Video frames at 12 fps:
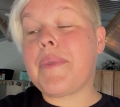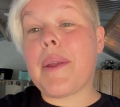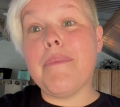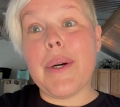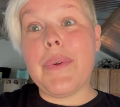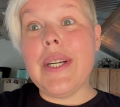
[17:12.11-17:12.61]

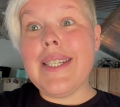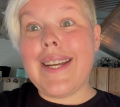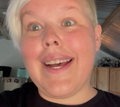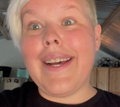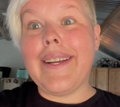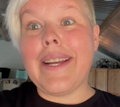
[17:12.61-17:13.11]
But one
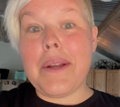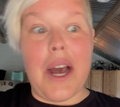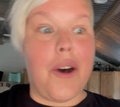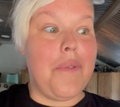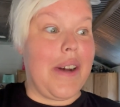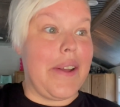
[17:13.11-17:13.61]
day
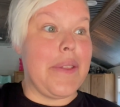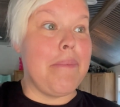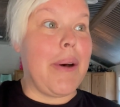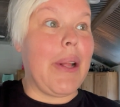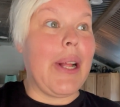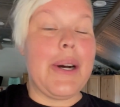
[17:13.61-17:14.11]
I'll find them
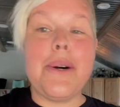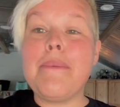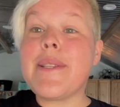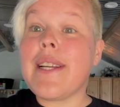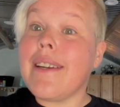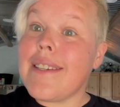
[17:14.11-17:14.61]
all
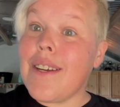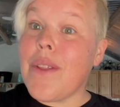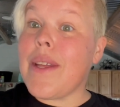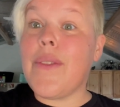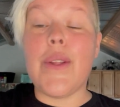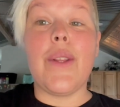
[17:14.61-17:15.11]
homes, and until
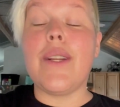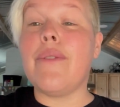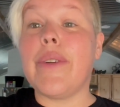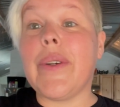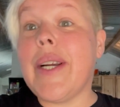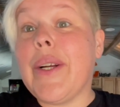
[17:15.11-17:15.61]
then they'll live
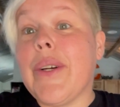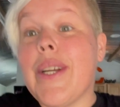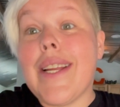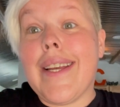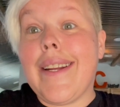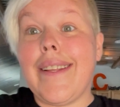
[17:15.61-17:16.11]
very
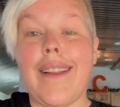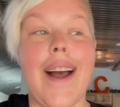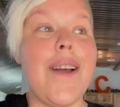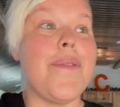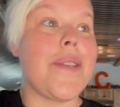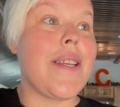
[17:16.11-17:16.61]
good kitty
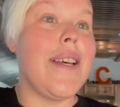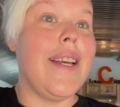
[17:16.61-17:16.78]
lives.